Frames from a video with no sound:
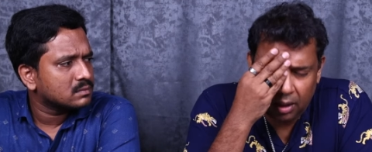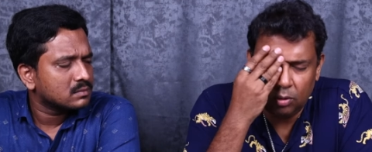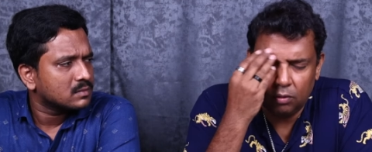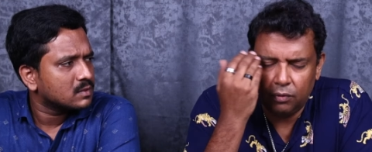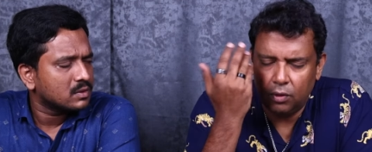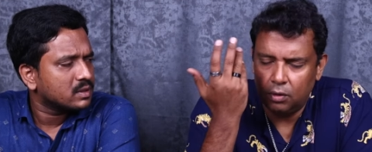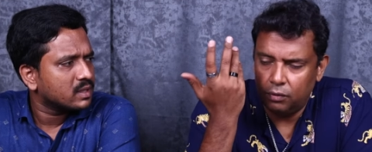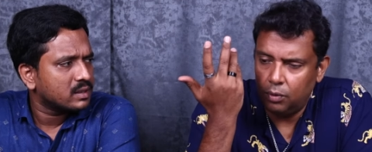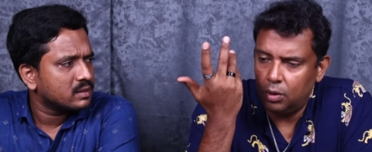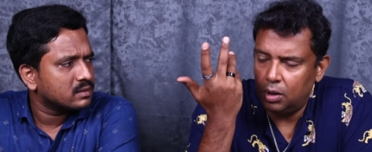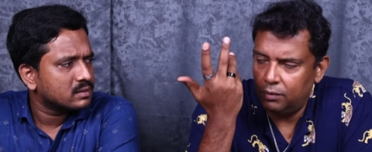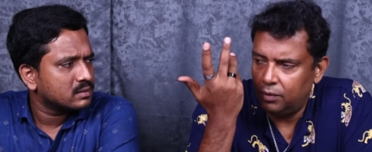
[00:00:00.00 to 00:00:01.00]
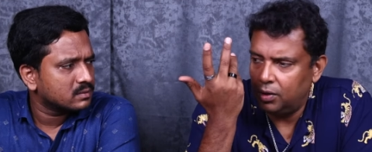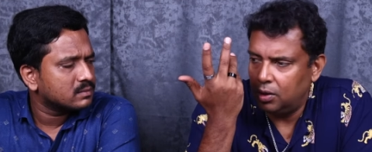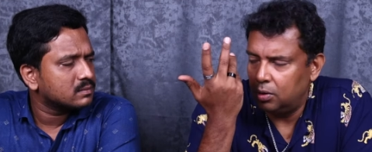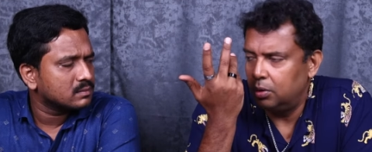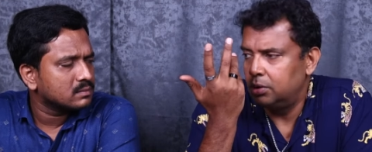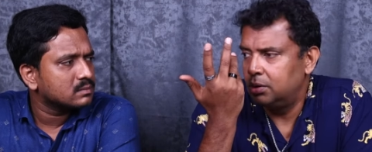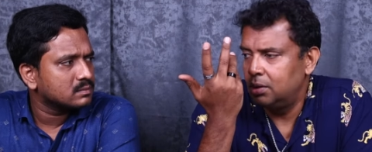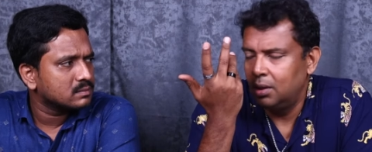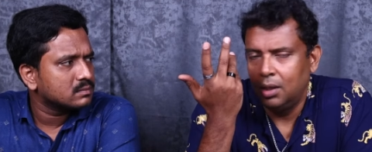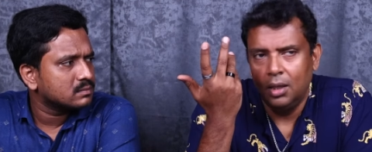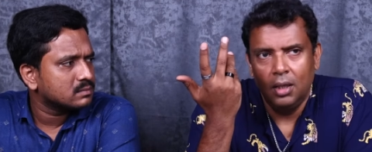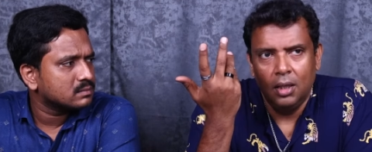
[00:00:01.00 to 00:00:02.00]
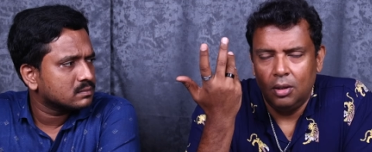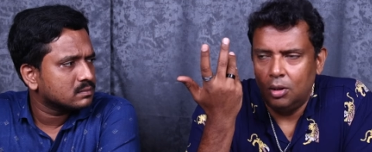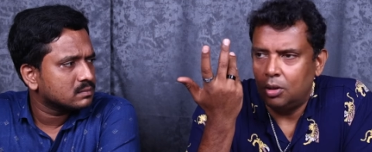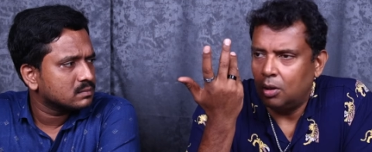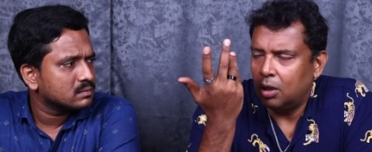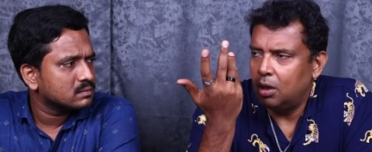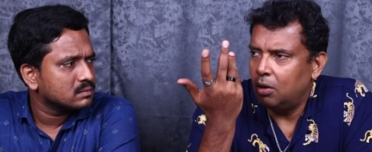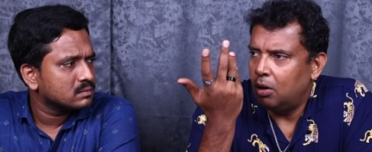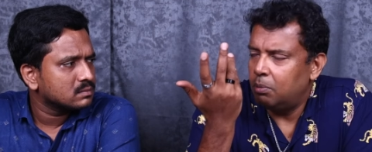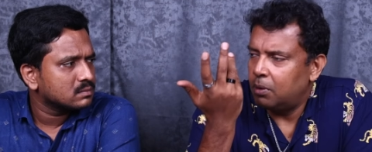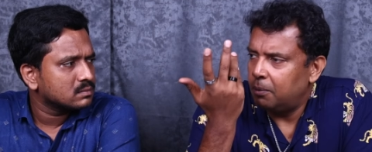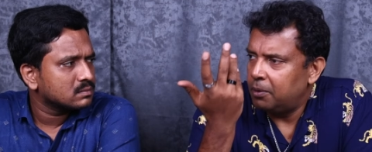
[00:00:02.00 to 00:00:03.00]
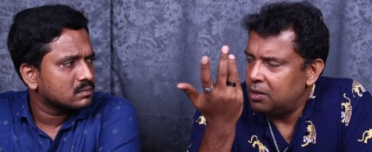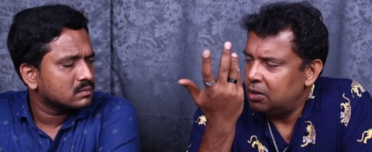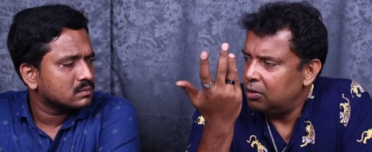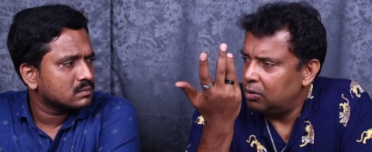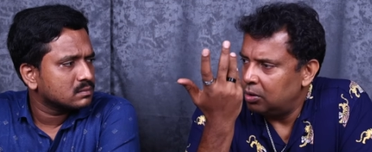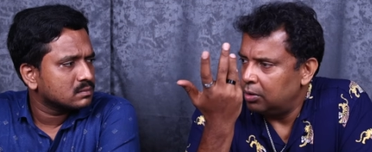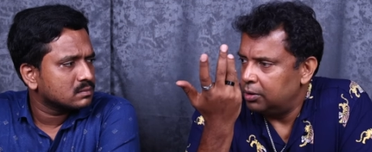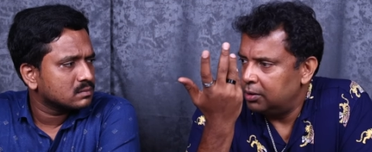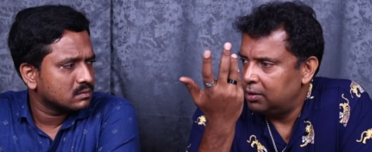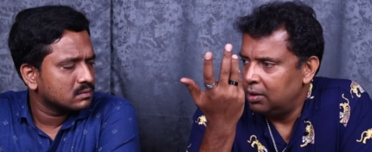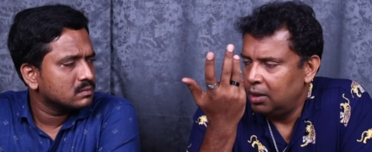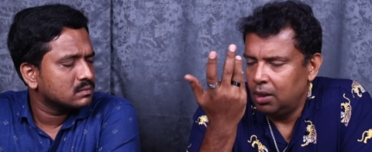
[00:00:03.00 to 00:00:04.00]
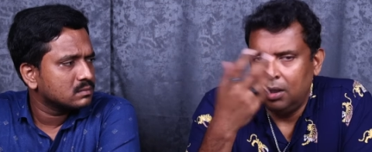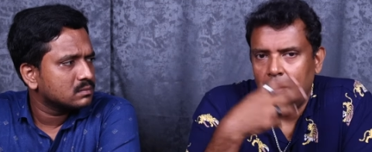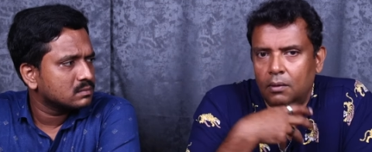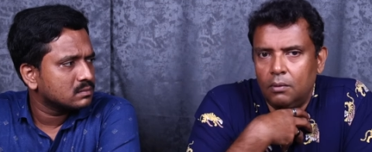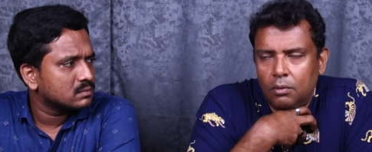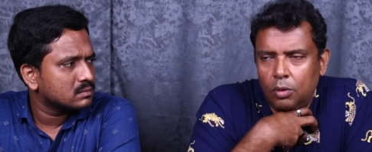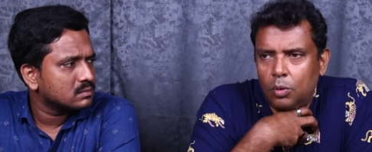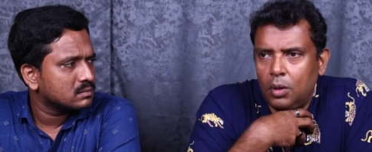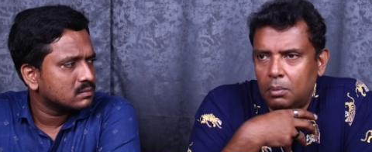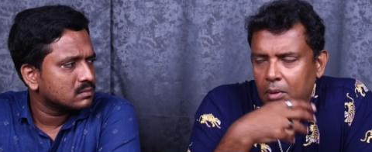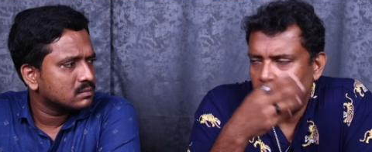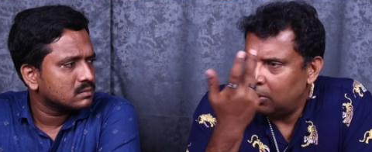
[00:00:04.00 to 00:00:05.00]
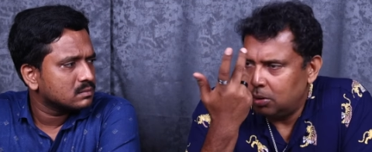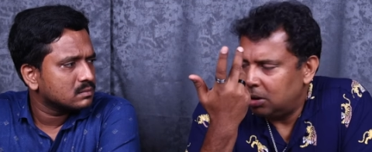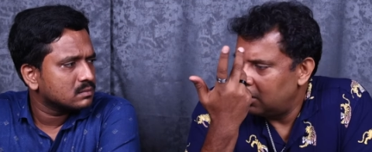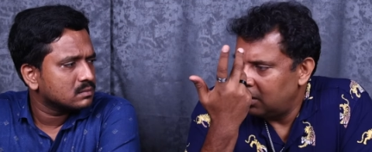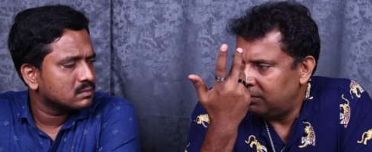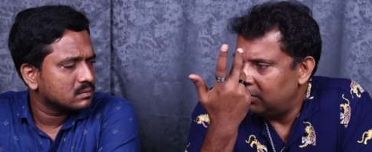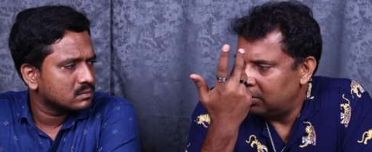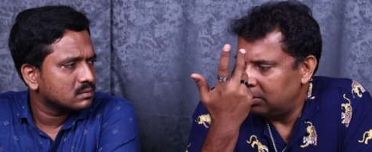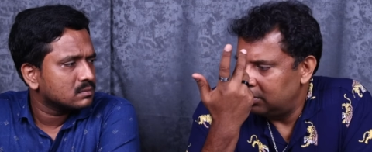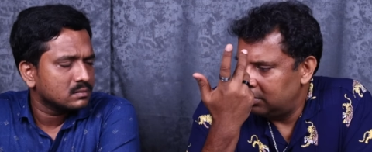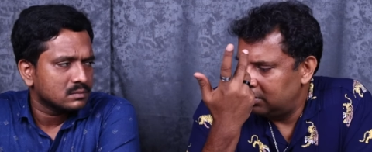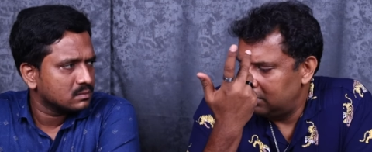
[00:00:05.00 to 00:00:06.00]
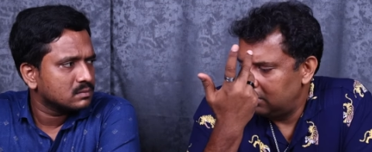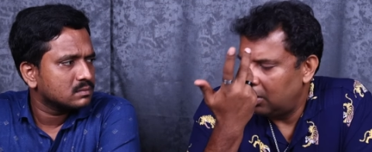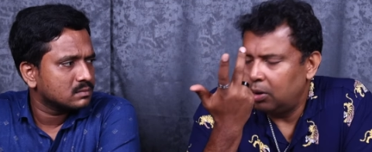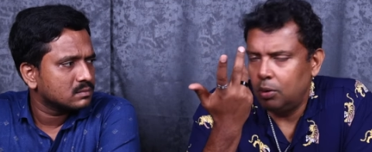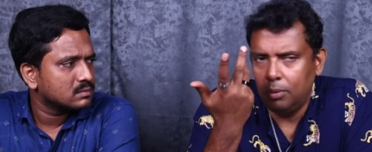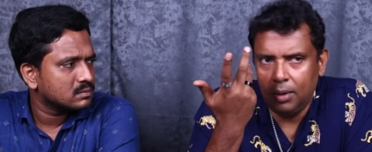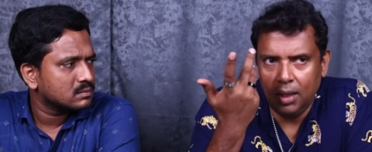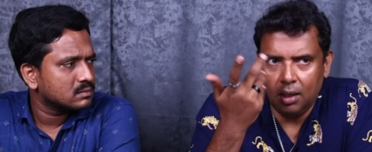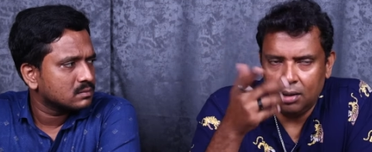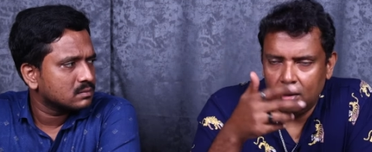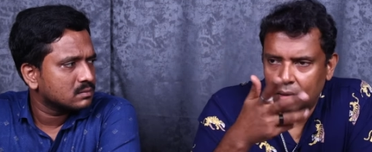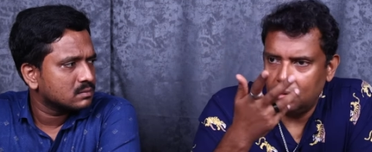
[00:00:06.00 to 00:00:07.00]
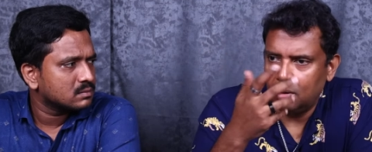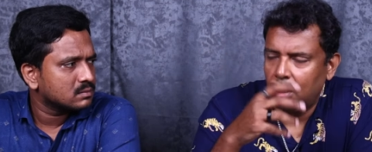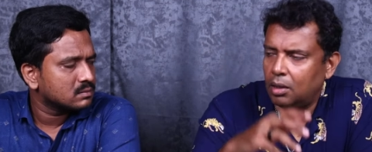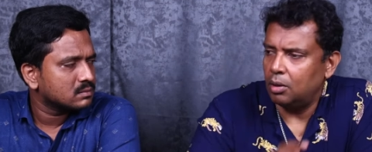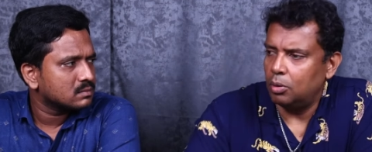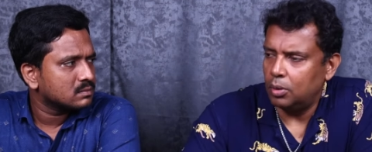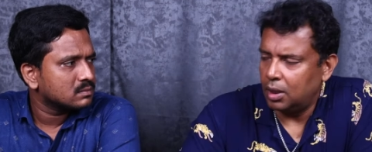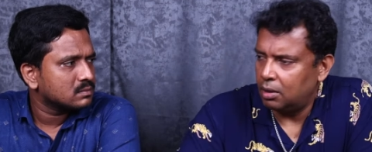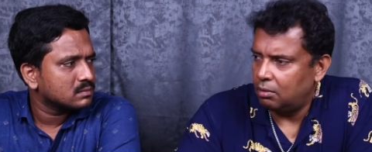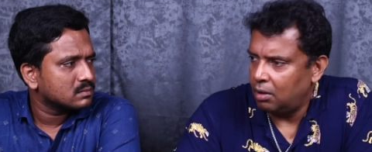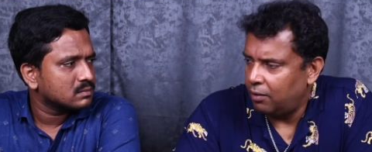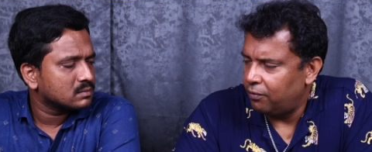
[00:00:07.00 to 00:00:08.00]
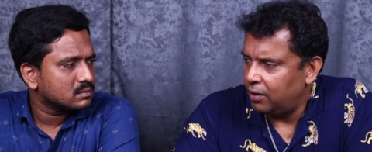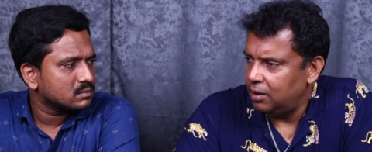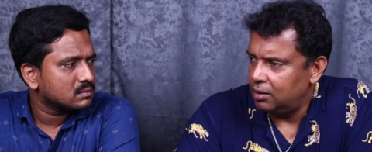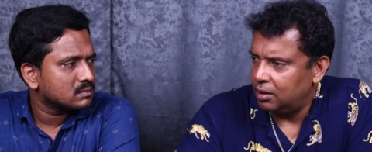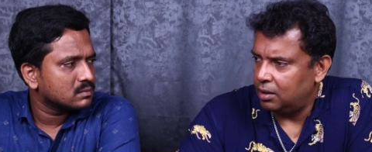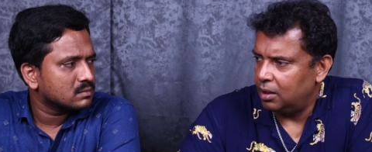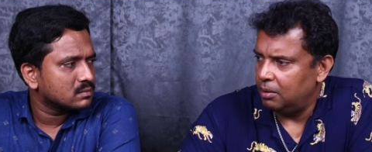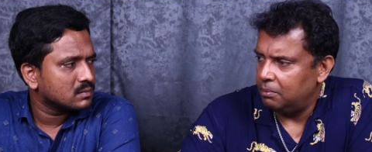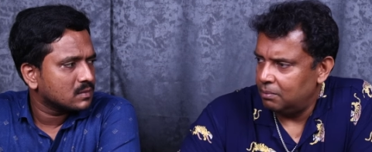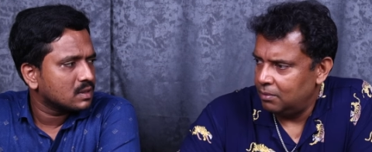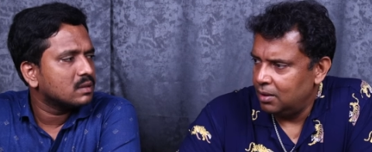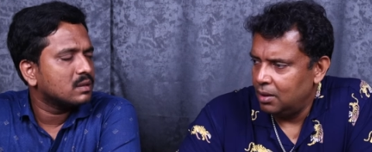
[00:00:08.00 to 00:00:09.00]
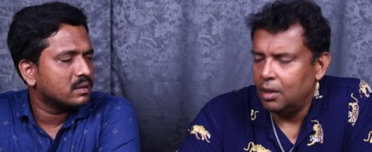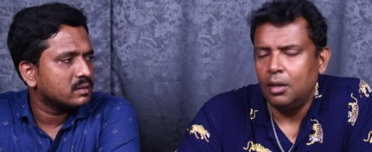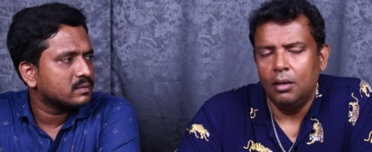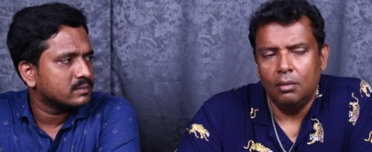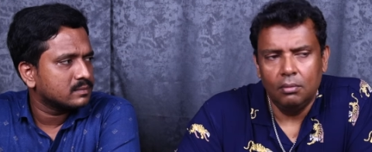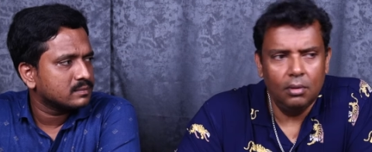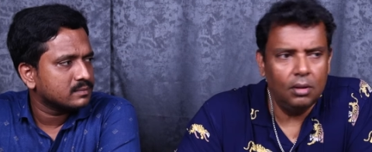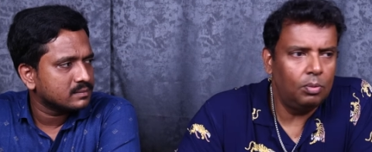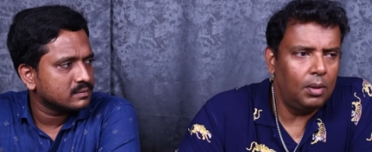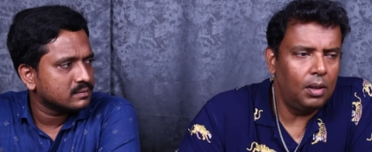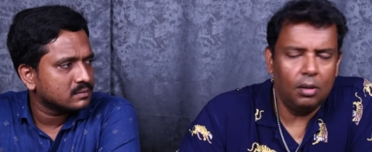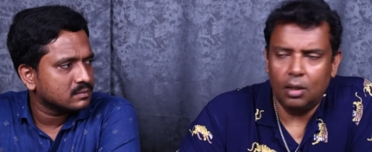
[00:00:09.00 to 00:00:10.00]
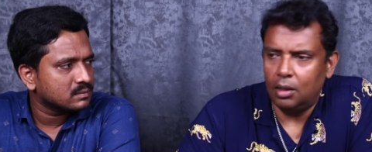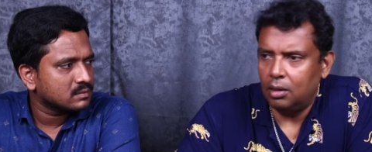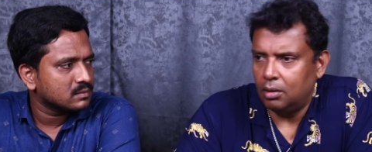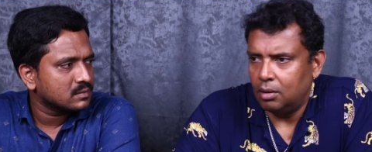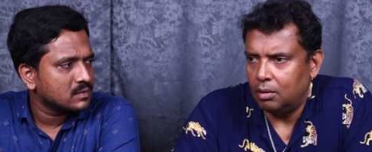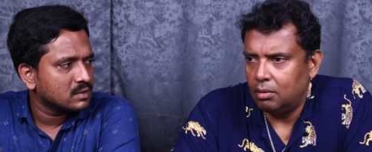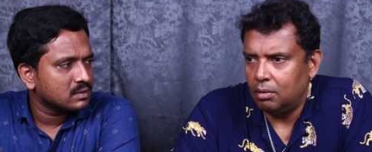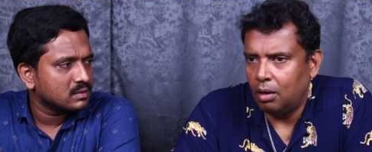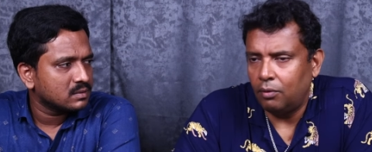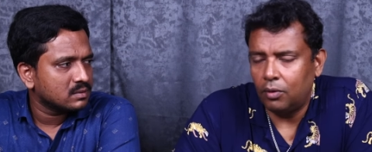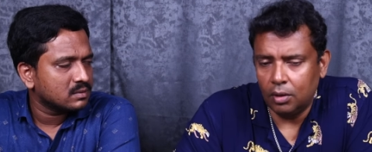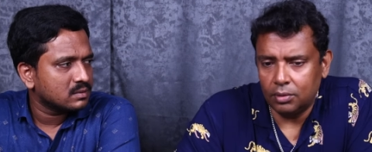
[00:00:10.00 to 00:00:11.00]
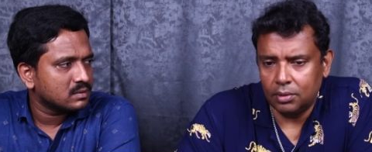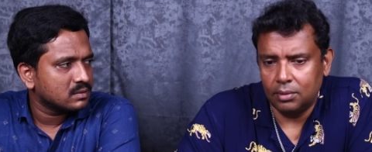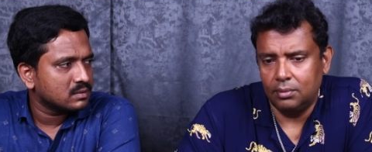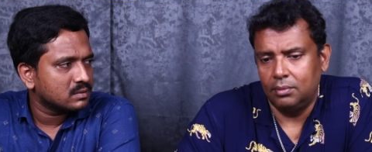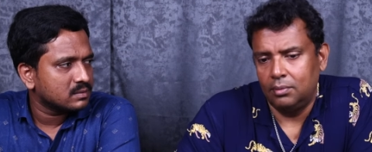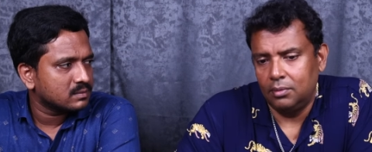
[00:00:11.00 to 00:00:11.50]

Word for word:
Speaker 1: Bangalore for okay. 450 crores. Hmm. You're talking all properties in crores. Mm-hmm. You and me do not have crores. Mm-hmm. How do we enter, get into that, have fun in that game? Uh-huh. This way you can enter. Of course,